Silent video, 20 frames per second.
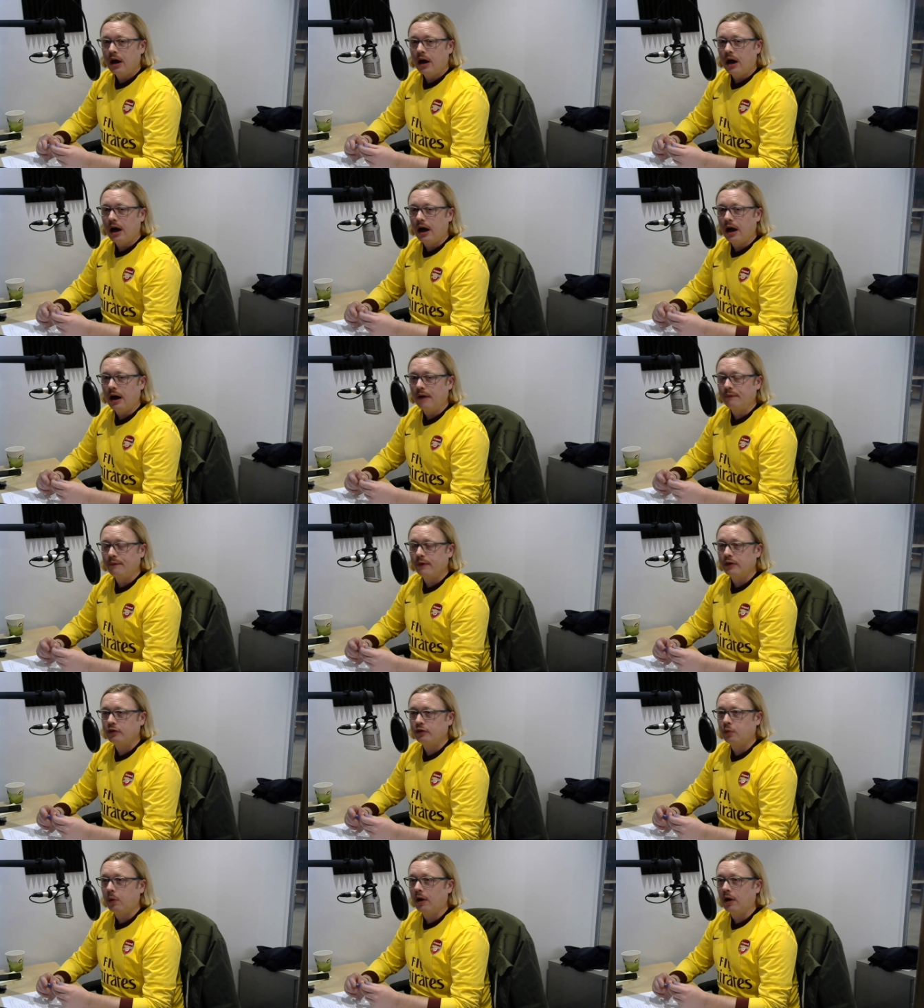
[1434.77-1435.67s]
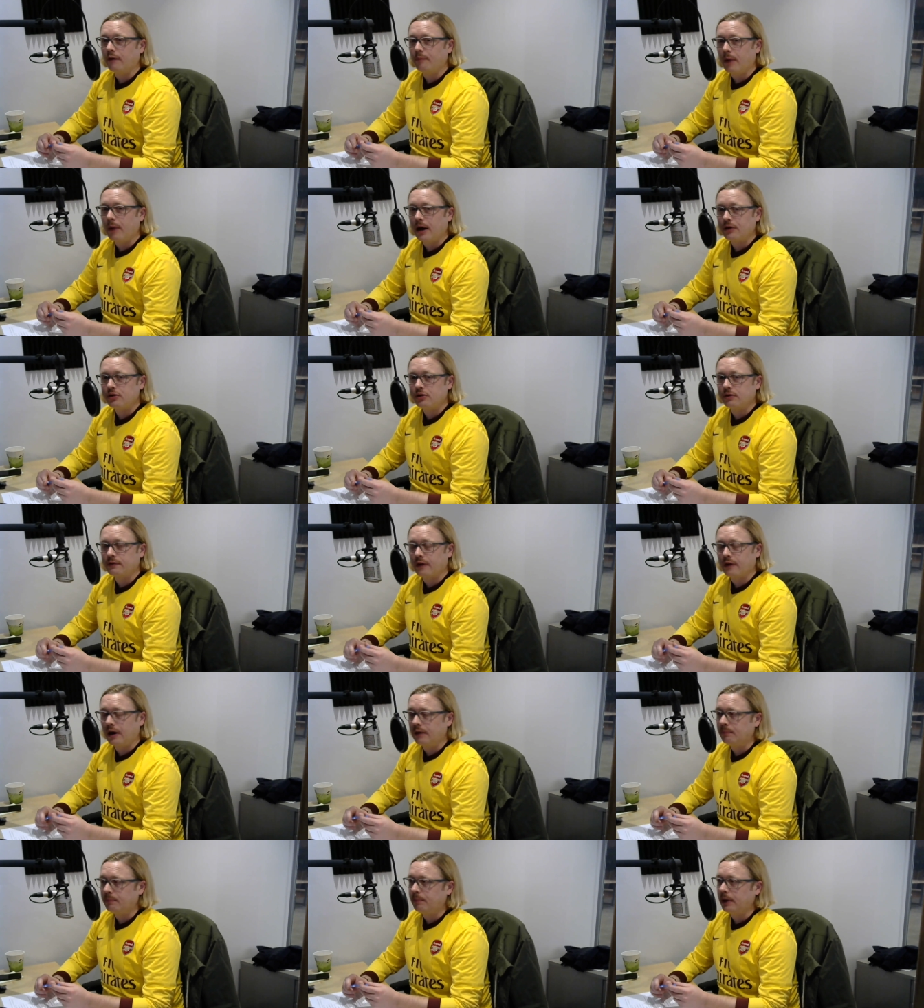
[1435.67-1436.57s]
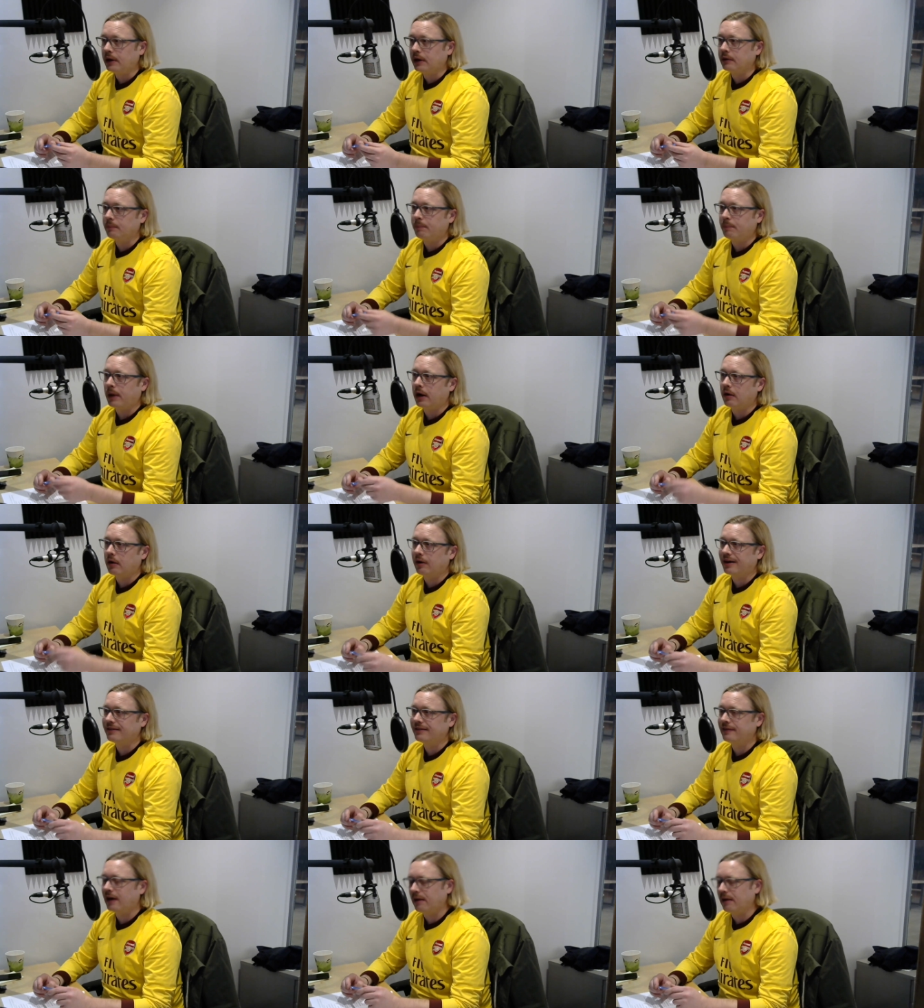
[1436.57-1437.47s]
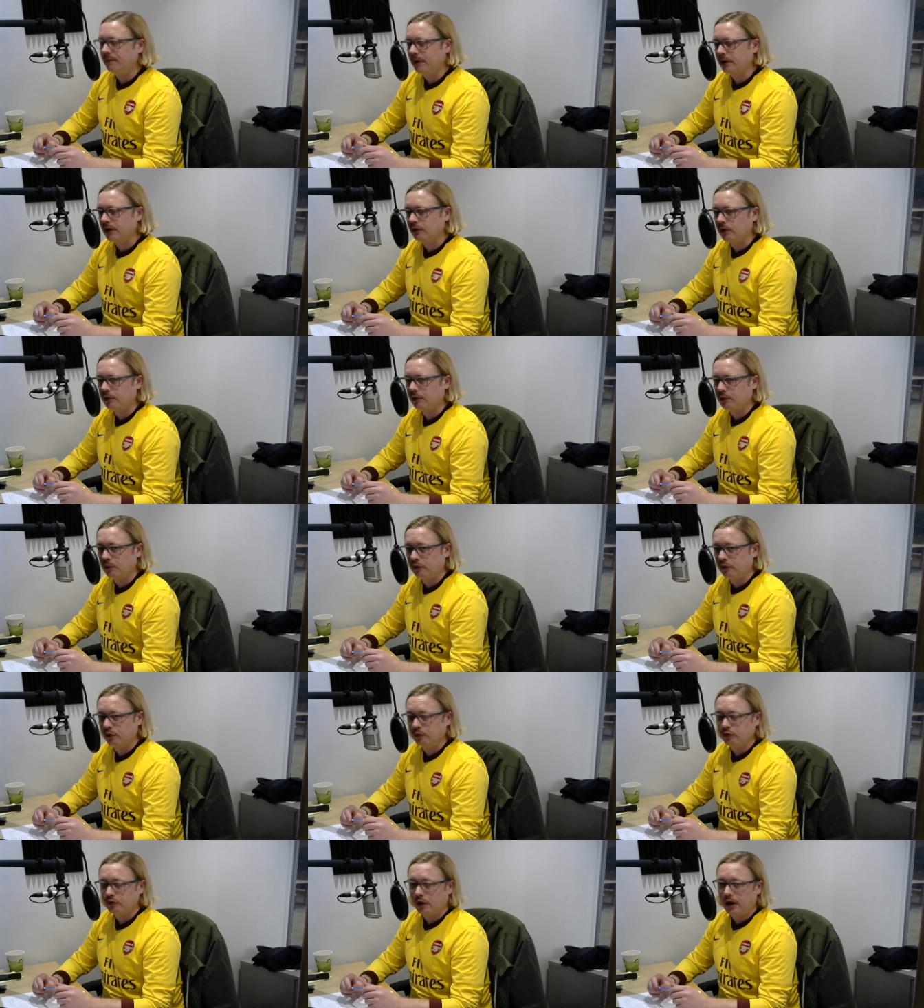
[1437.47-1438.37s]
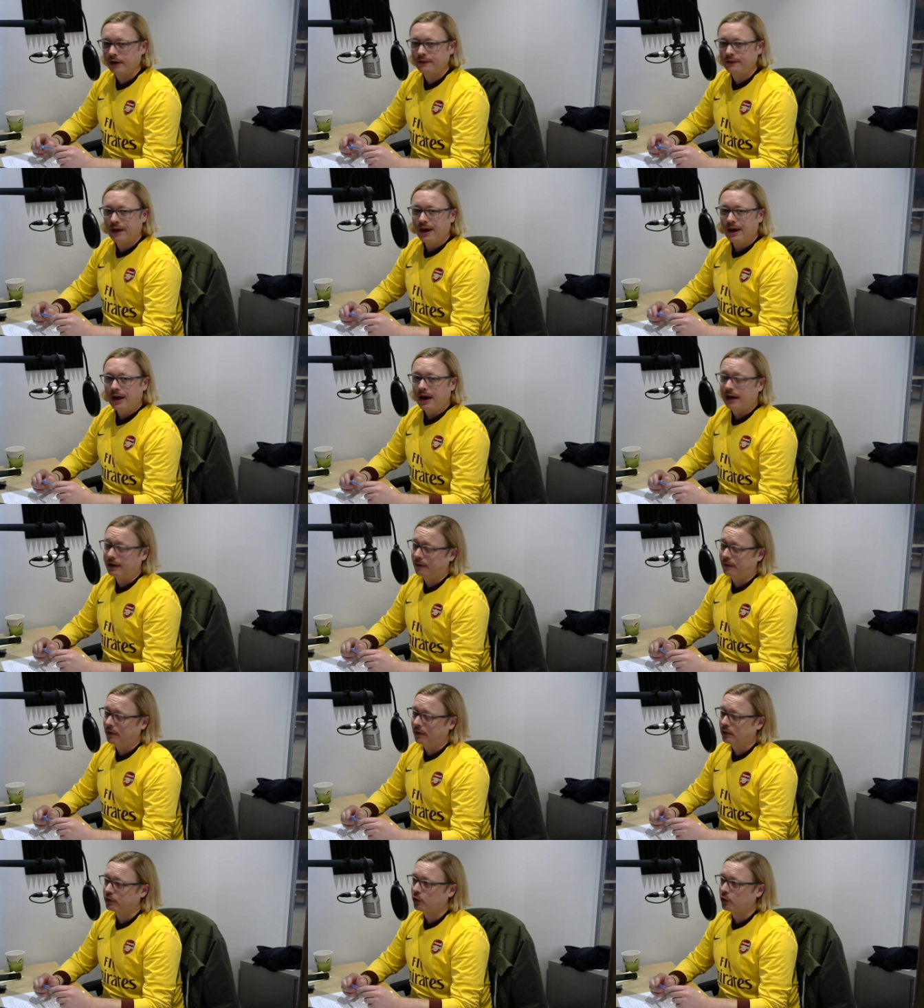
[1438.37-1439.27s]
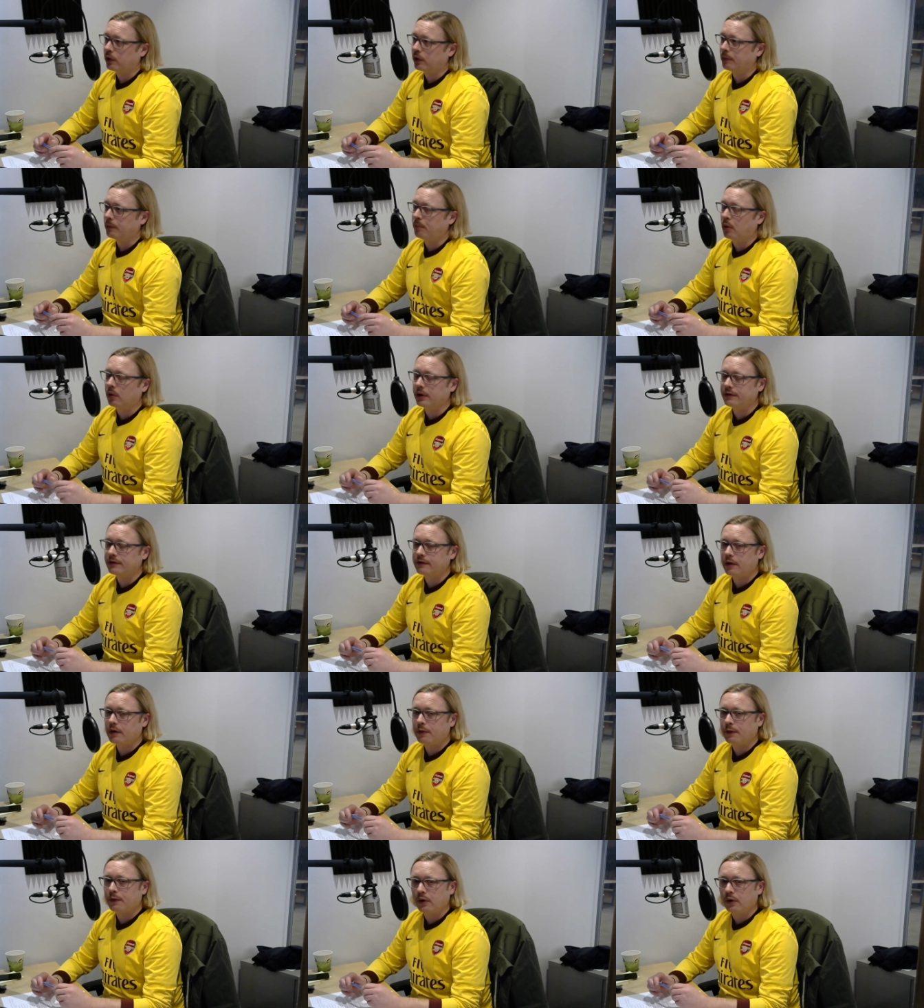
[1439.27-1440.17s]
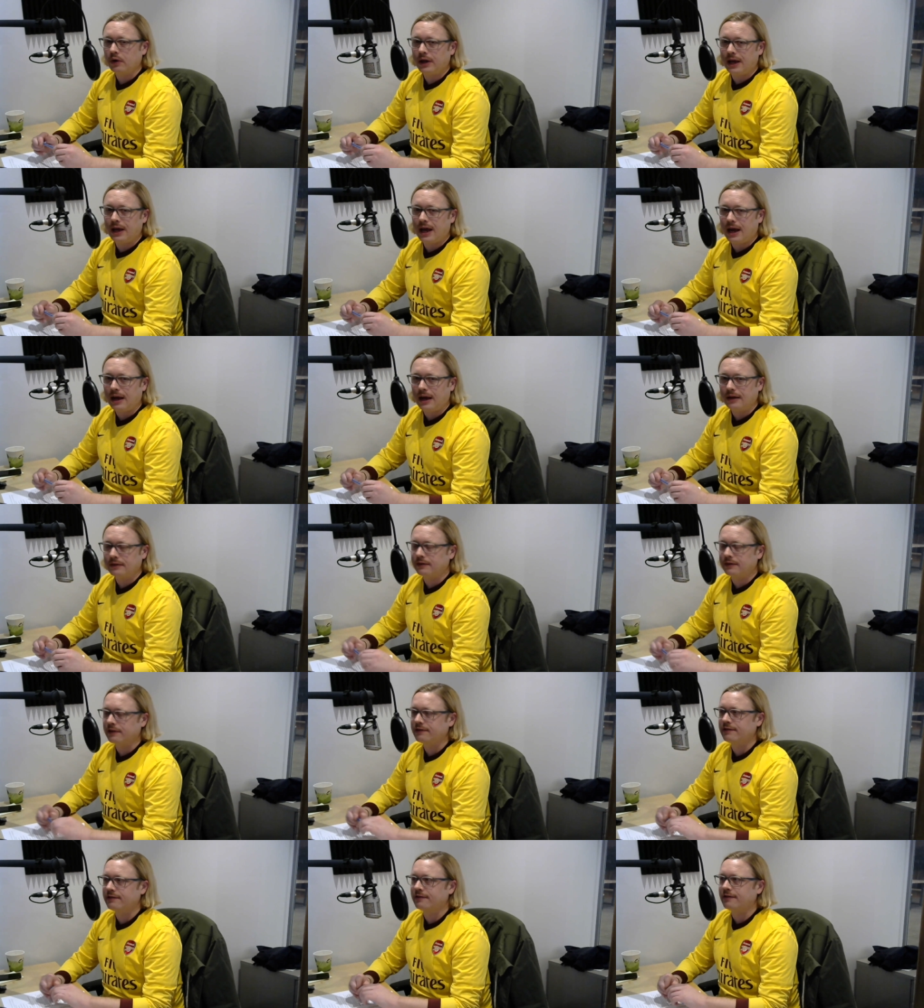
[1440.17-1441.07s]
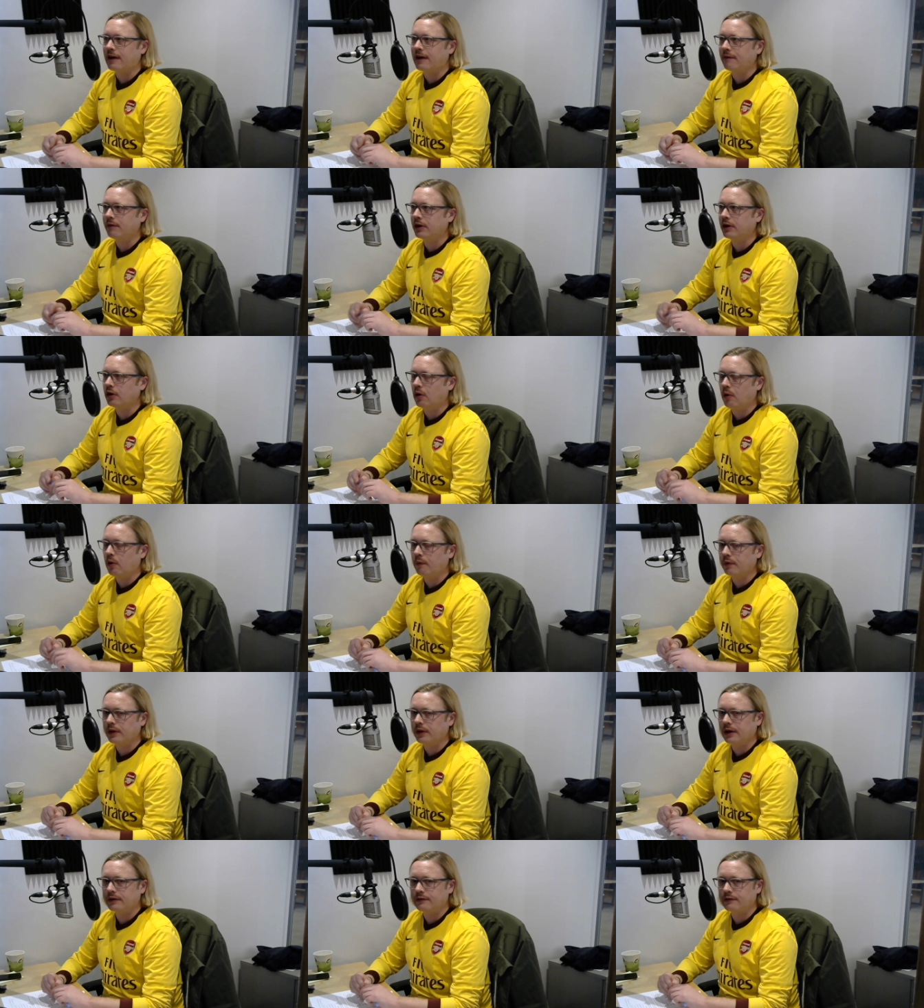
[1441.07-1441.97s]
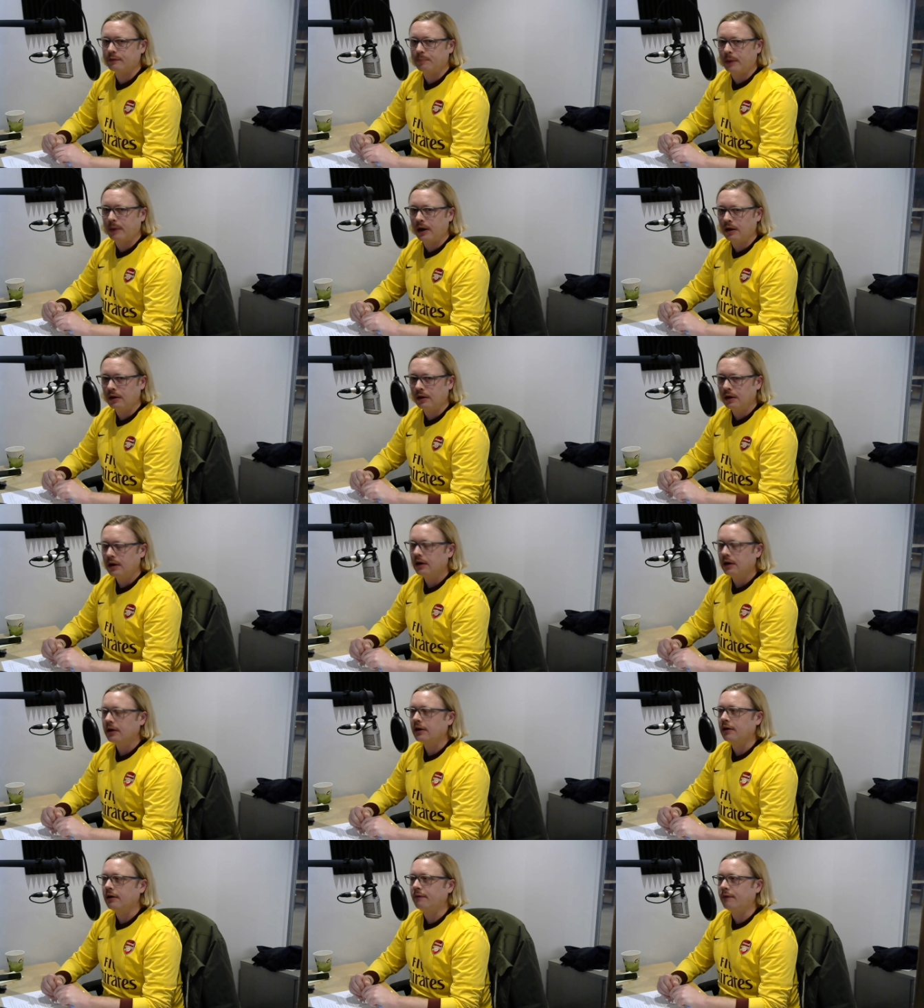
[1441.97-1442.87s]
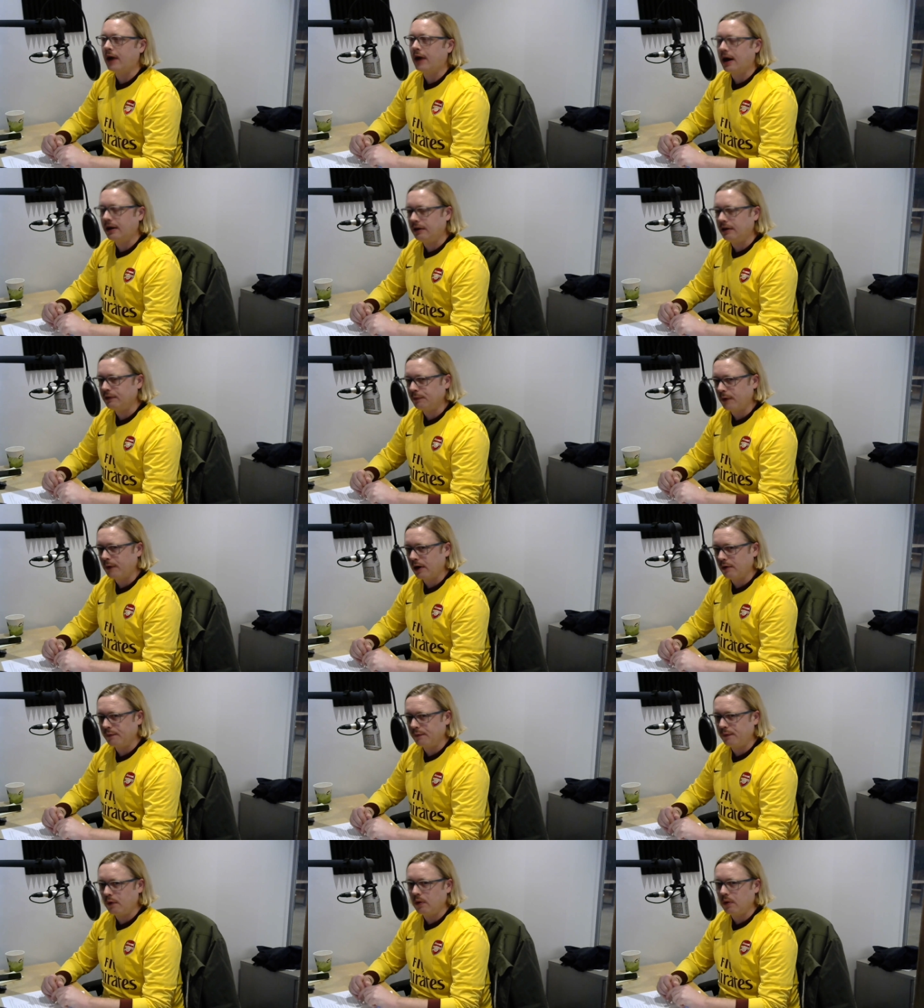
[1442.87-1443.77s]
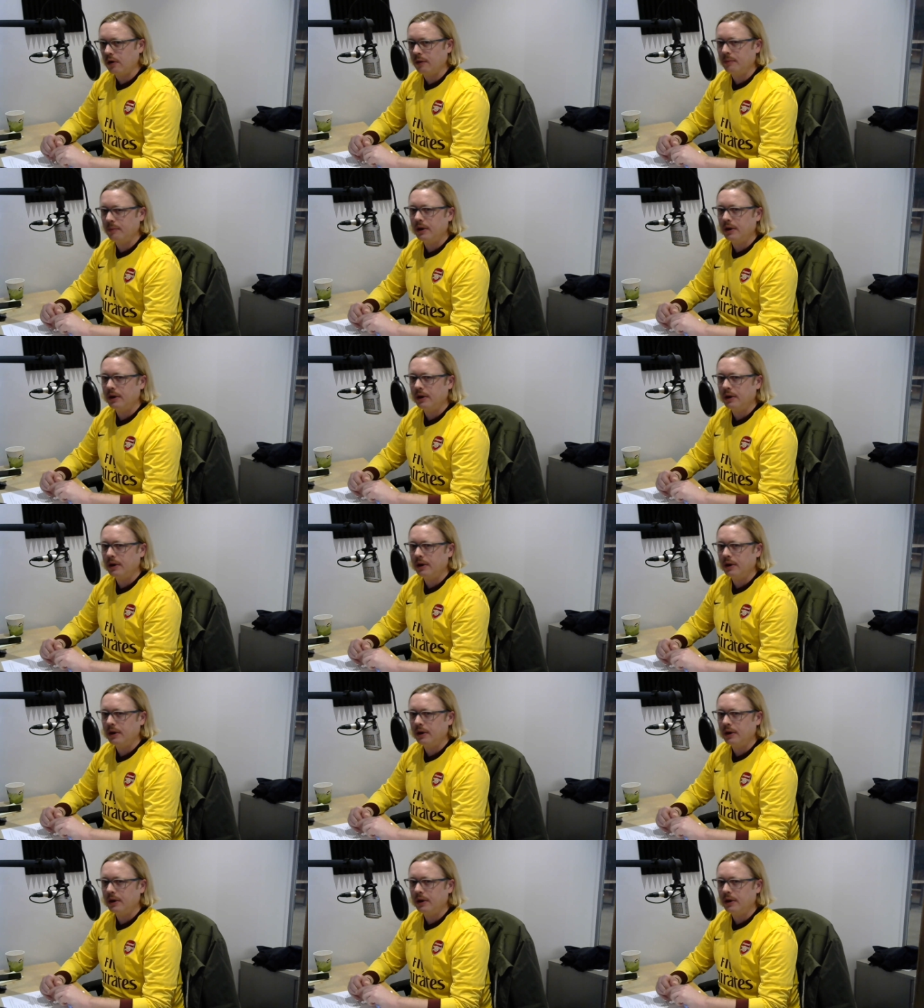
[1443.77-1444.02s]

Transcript: of 12 matches unbeaten, pairing 10 victories with two draws, and they've outscored opponents 38 to 7 over that spell. Cavani's found form.